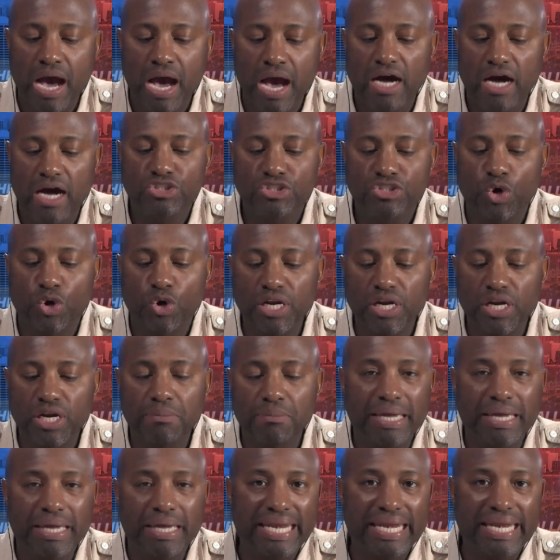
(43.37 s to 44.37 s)
Uh,
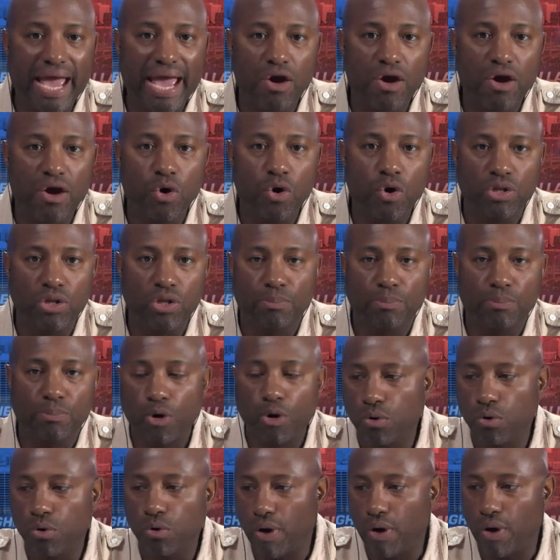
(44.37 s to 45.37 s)
joining me now on the
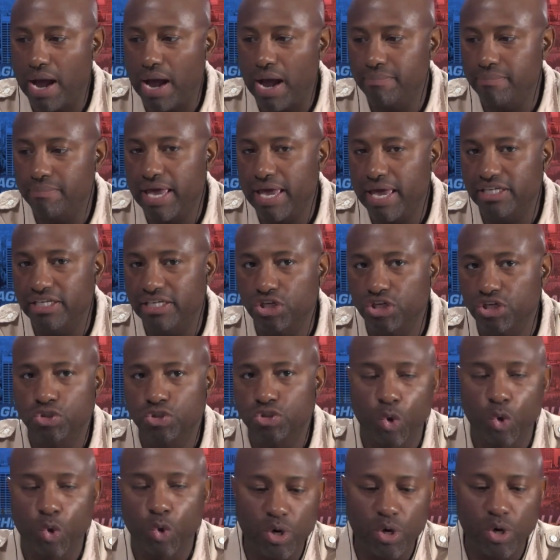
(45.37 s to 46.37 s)
program is
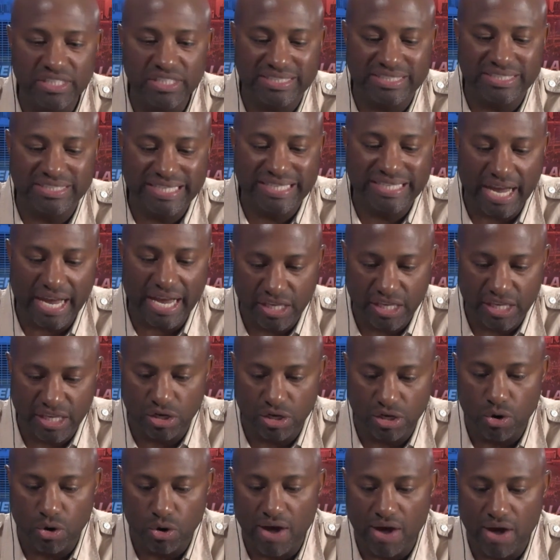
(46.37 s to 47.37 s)
Jordan
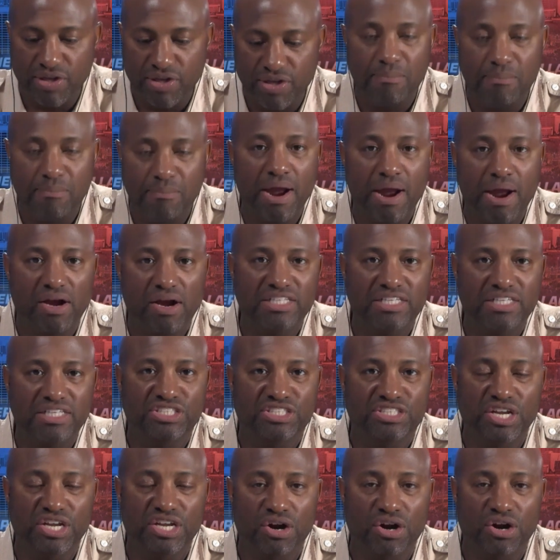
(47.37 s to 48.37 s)
Sekulow of the American
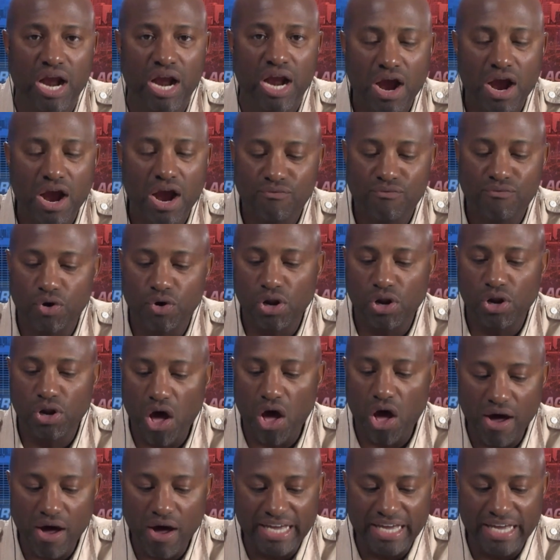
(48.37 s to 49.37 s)
Center for
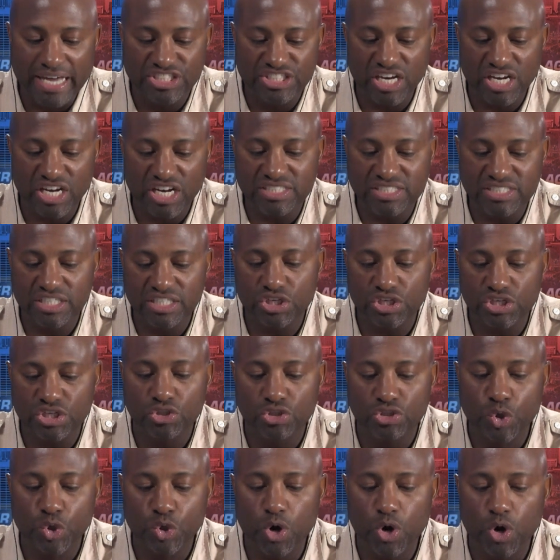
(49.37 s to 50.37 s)
Law and Justice.
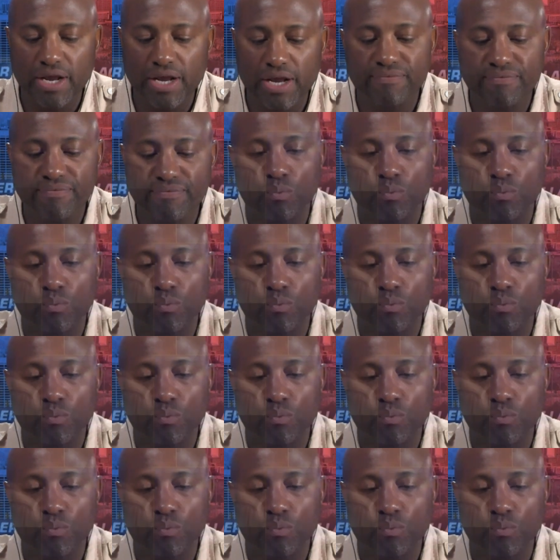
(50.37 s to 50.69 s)
Uh, Jordan,